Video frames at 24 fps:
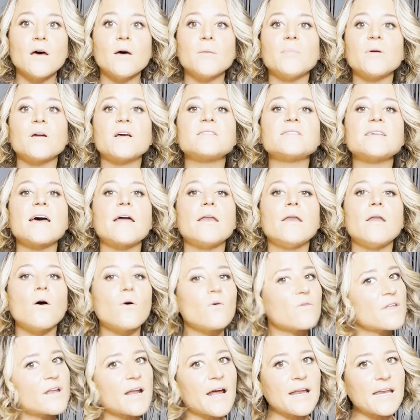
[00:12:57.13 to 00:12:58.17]
because I
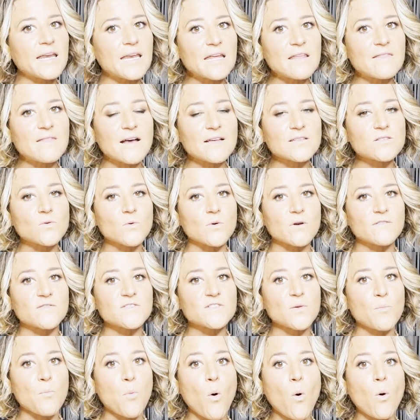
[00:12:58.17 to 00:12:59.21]
know that I need that sort of
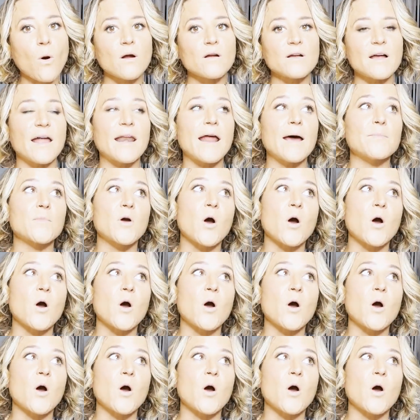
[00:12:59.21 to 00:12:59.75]
support, and I'm